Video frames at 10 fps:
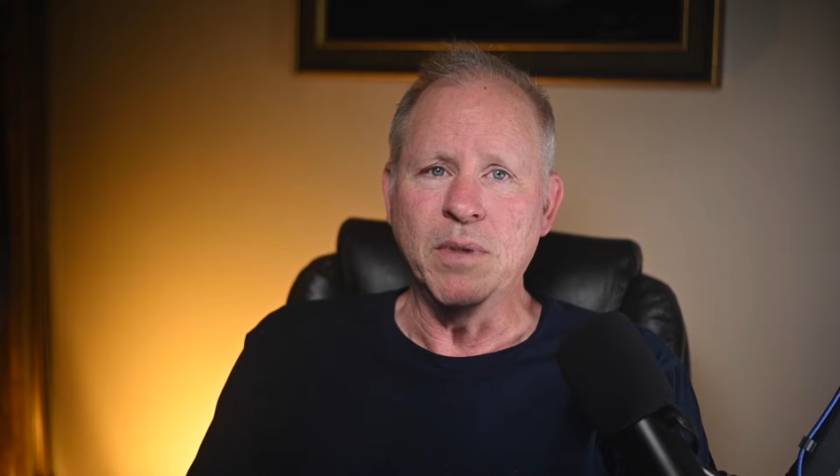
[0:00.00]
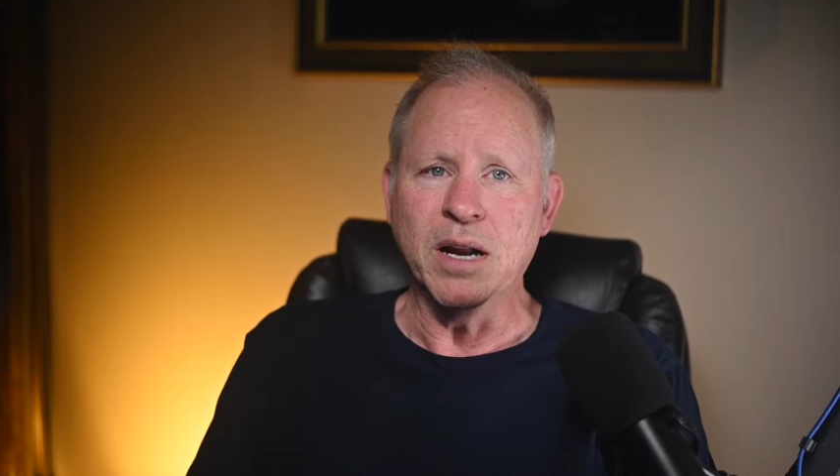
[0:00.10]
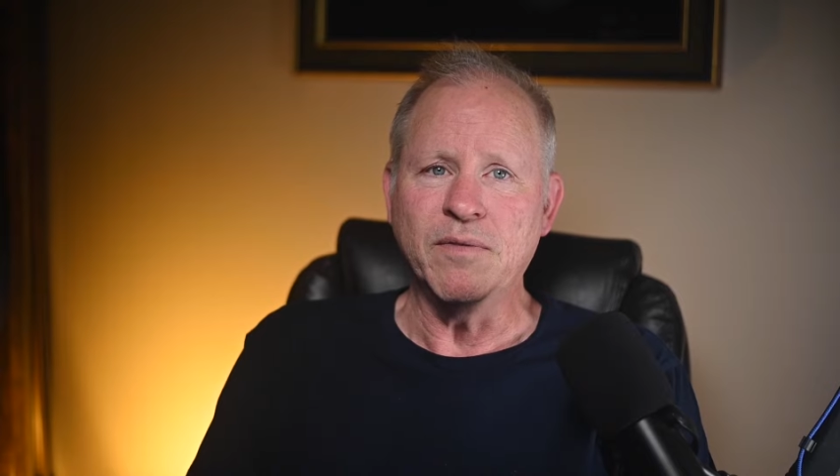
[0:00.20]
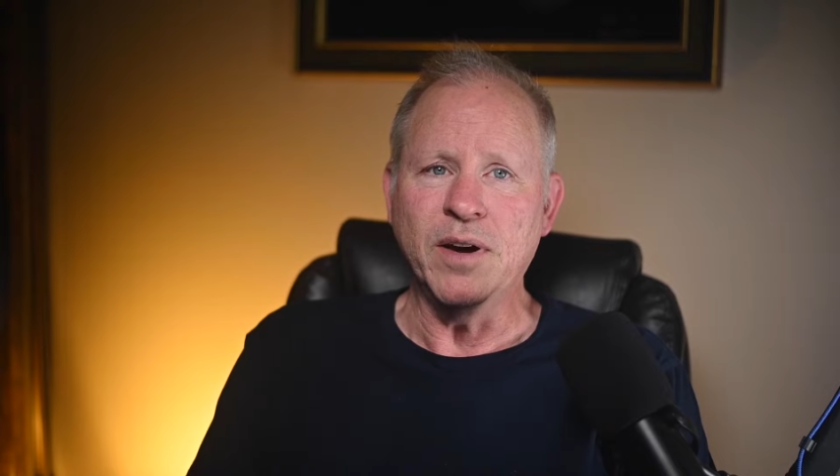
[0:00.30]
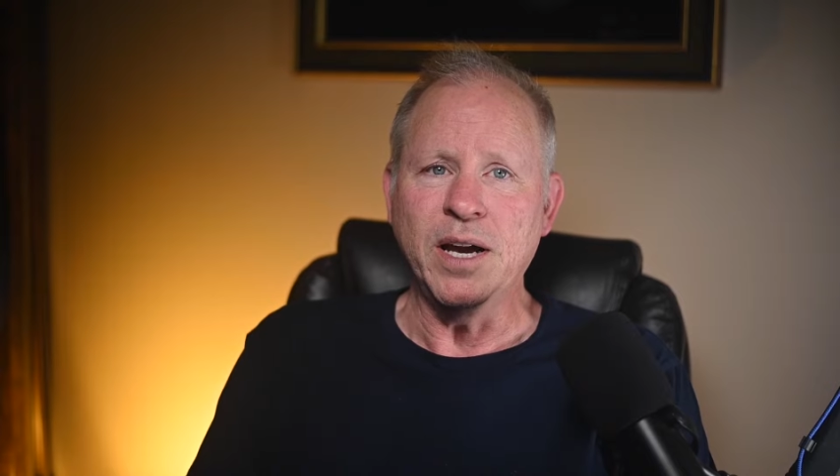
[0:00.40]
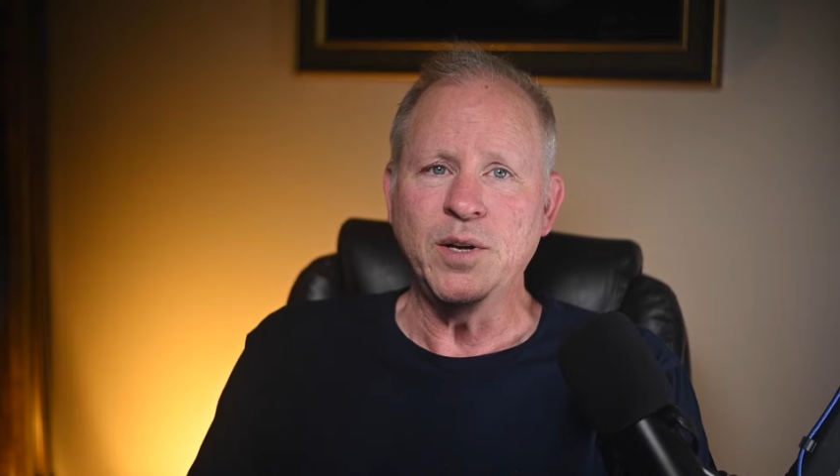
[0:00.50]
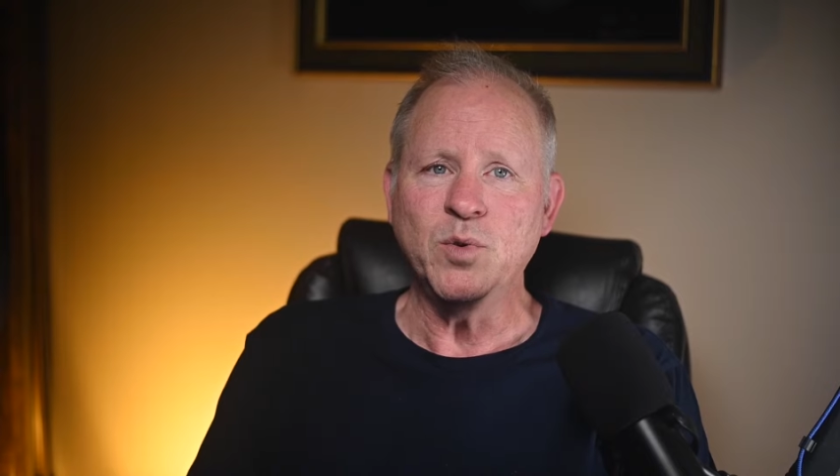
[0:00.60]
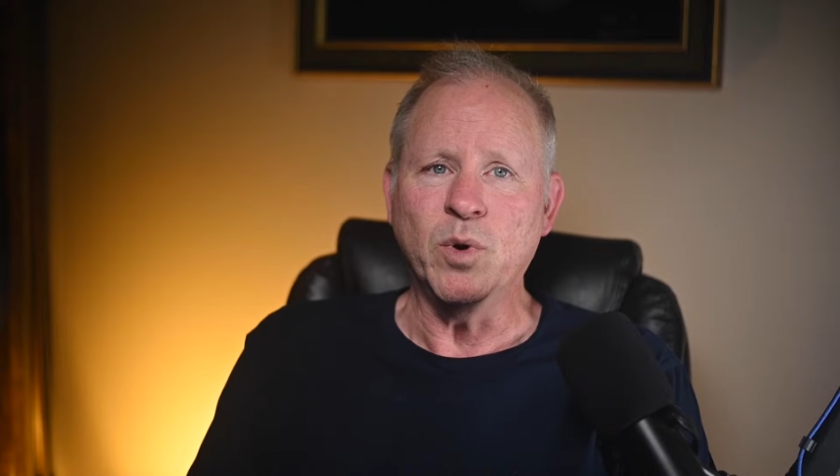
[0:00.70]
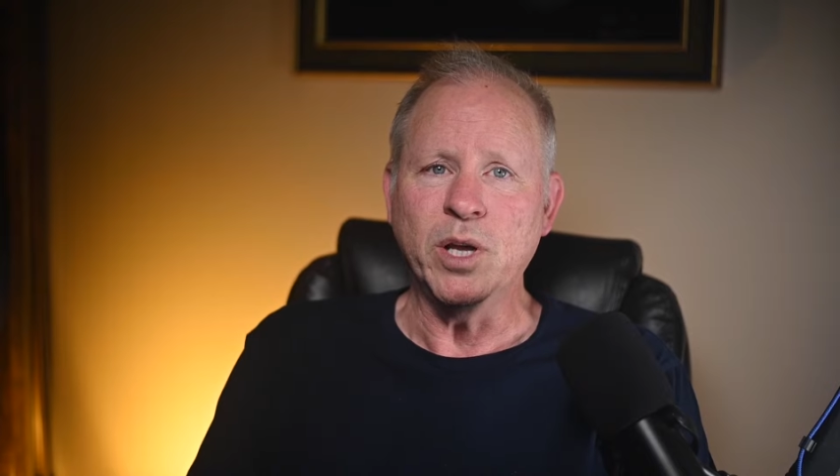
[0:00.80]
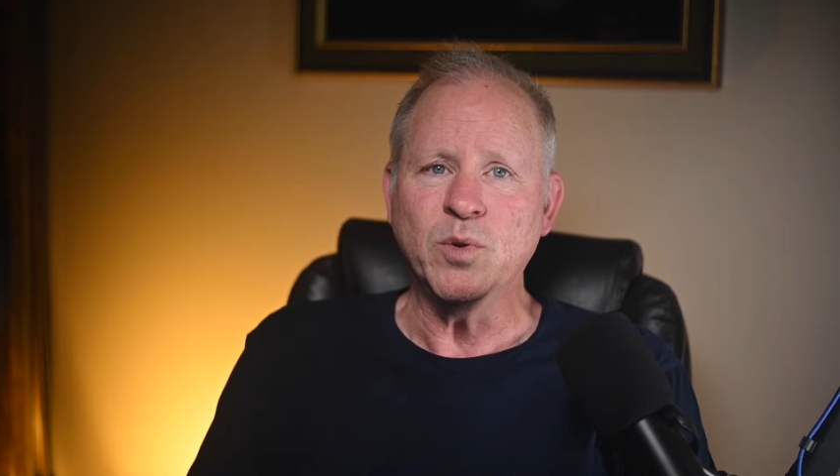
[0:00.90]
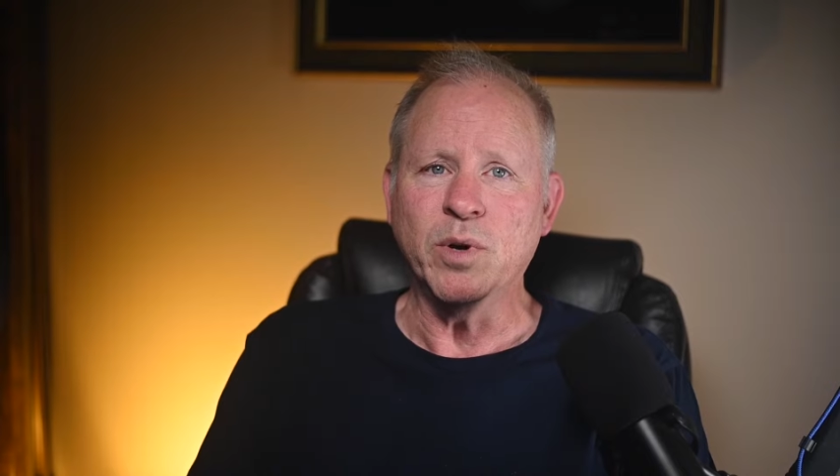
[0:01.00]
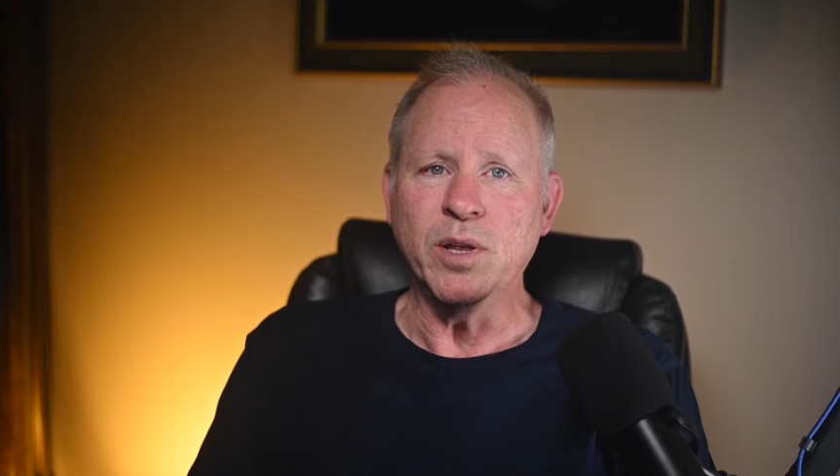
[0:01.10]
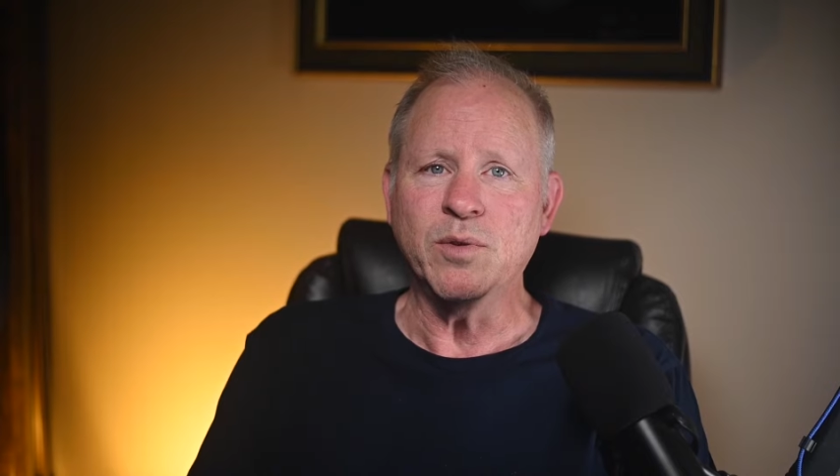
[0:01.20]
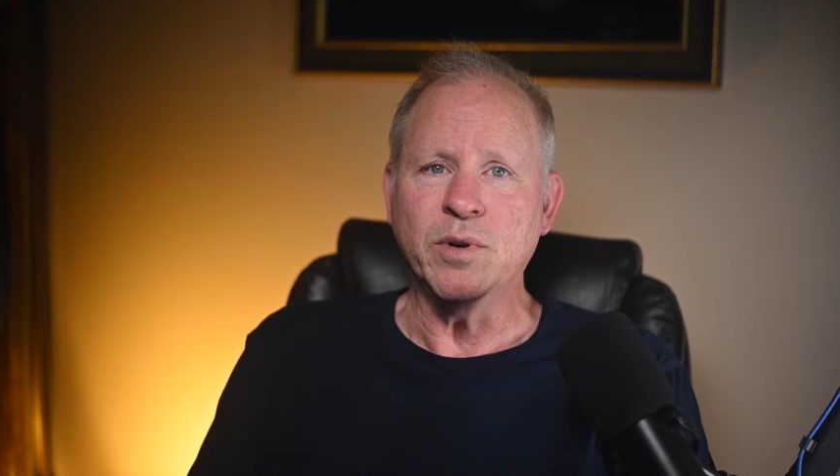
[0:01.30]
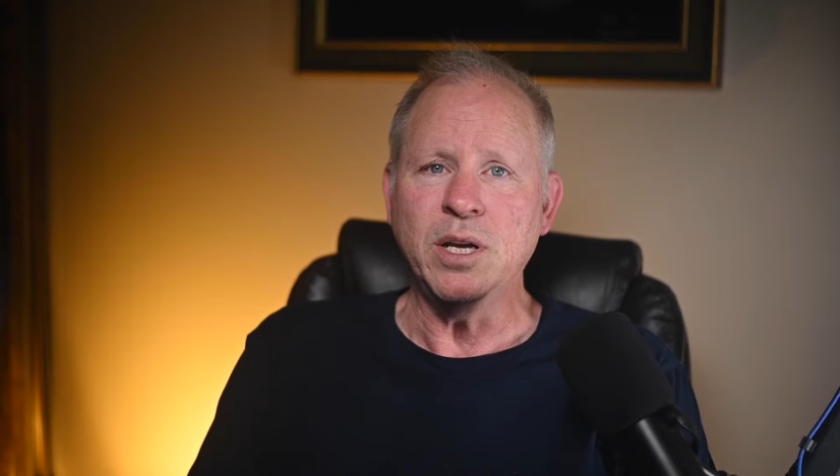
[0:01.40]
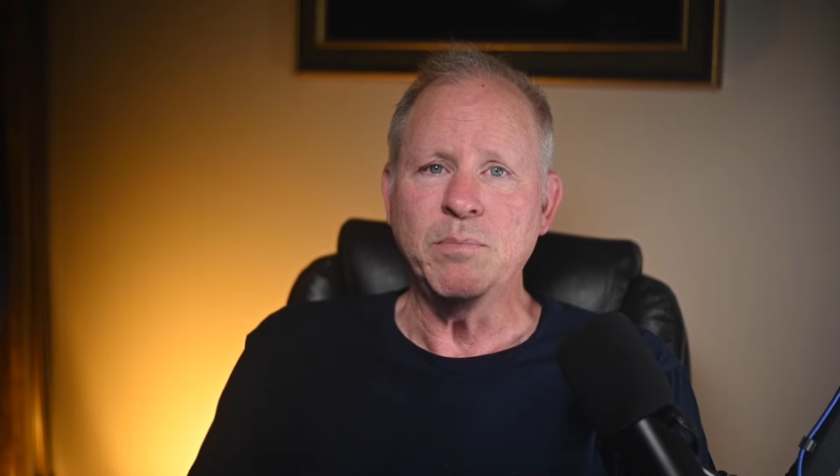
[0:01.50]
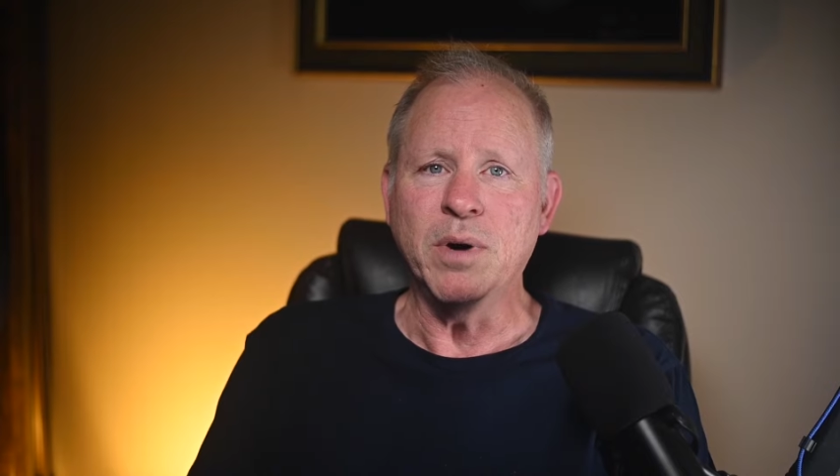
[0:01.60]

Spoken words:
modified 2023